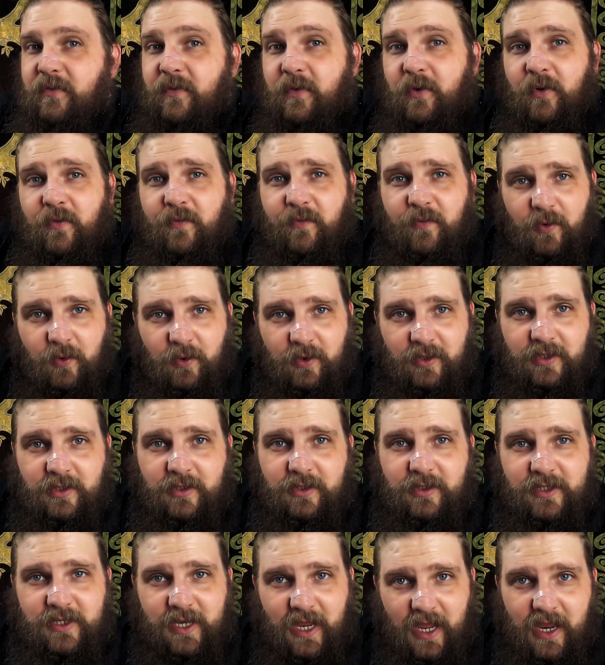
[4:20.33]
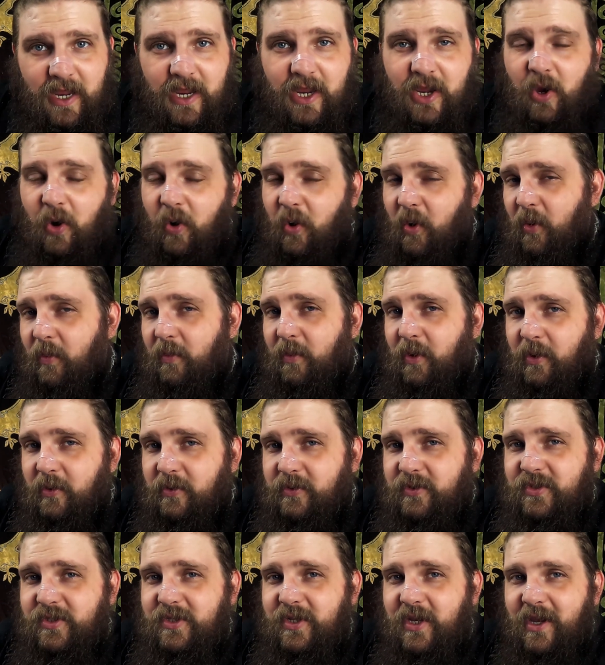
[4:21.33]
for a full day
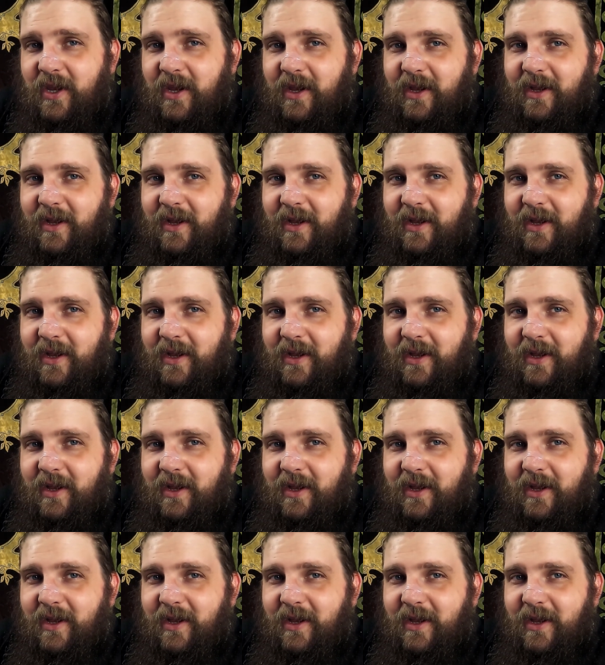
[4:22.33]
almost,